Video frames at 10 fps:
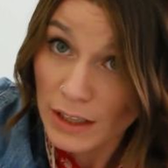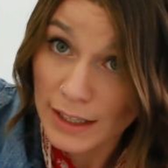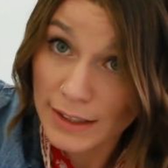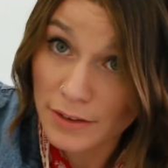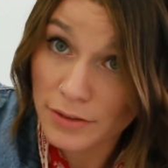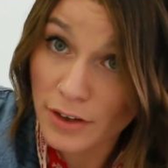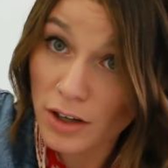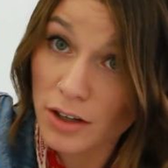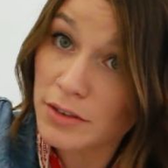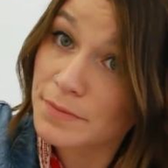Let that
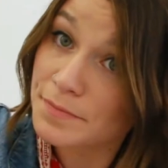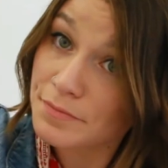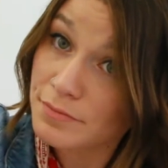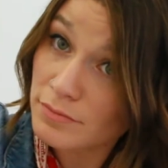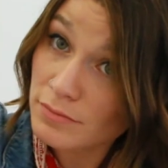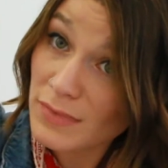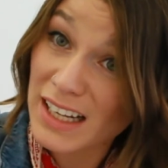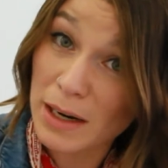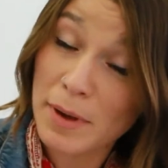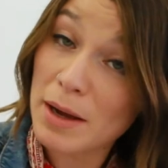fall.
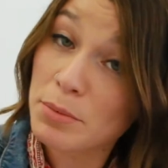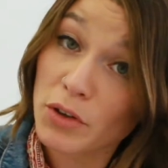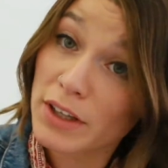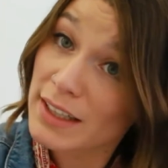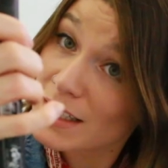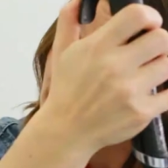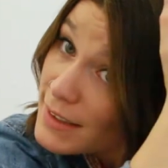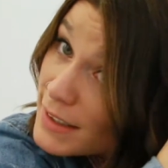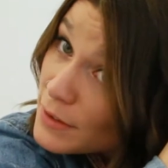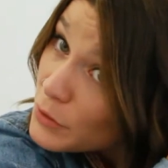And I'm not pulling these
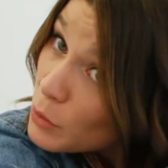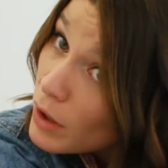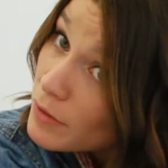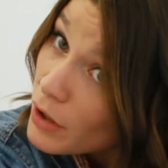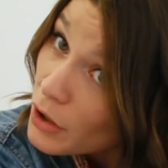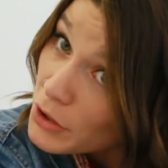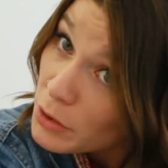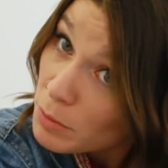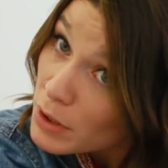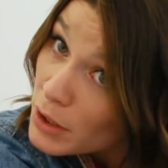because if you want
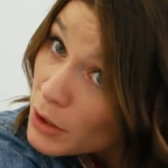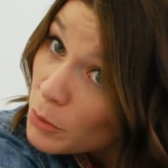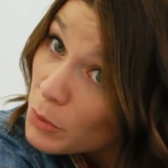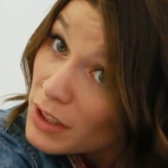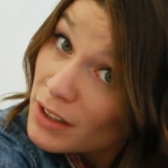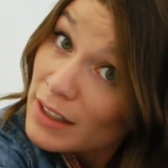volume, we're gonna